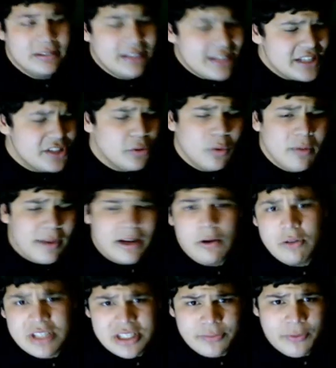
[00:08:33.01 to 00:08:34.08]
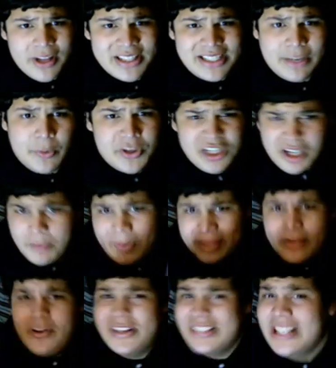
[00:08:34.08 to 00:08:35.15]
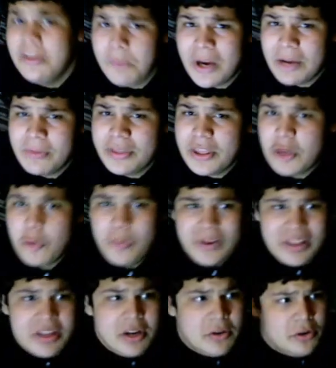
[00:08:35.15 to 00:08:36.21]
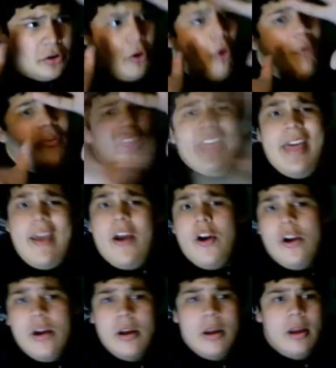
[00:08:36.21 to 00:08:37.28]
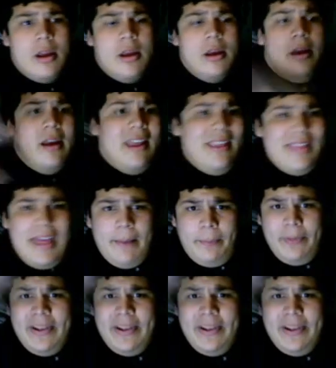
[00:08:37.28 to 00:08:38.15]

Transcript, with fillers: Denise, you're one of my closest friends, and I wish I could be there to celebrate with you, but you know, you're over there in that